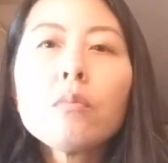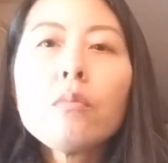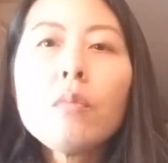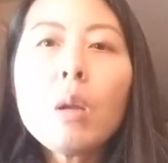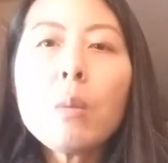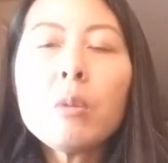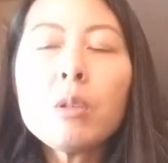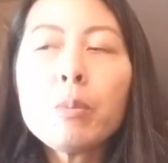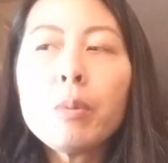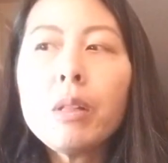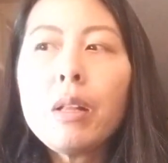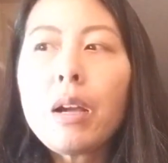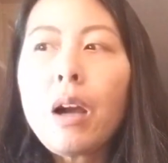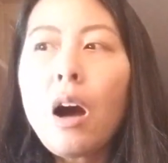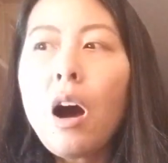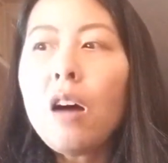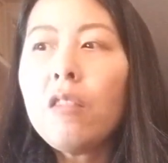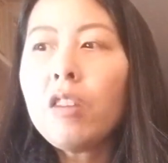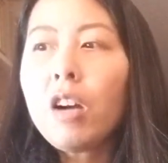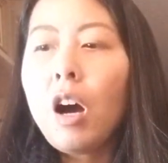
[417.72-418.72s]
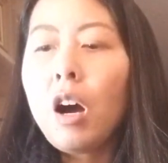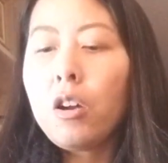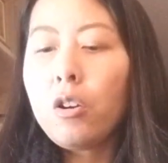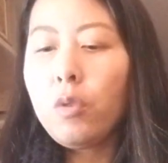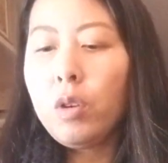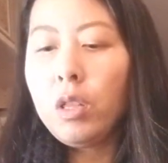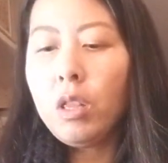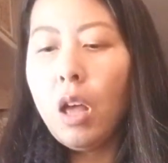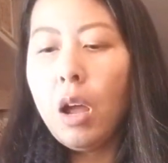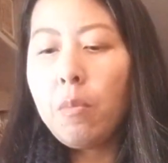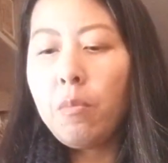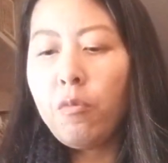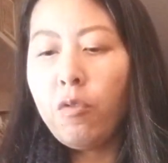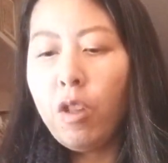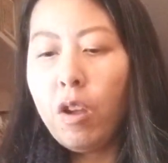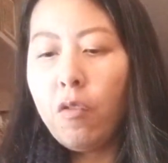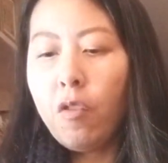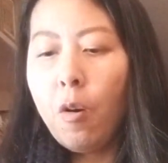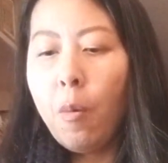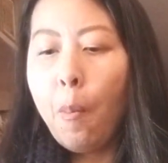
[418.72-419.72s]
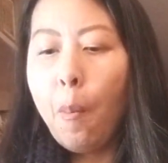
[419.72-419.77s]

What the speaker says: Must be like avocado and lime flavor.